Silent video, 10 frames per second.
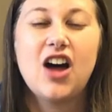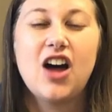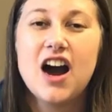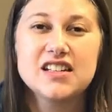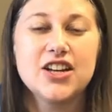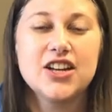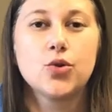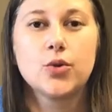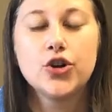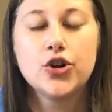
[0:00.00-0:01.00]
locked in
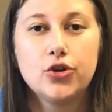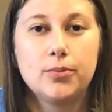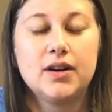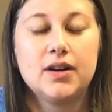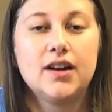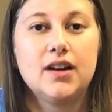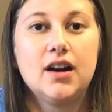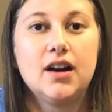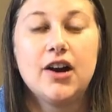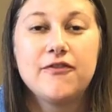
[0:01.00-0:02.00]
a room,
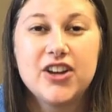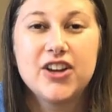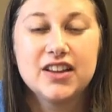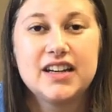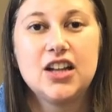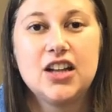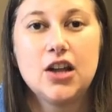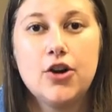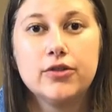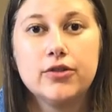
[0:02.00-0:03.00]
feeling
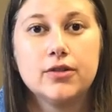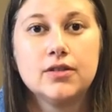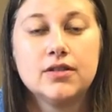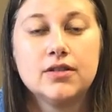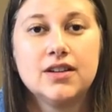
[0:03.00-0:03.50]
alone.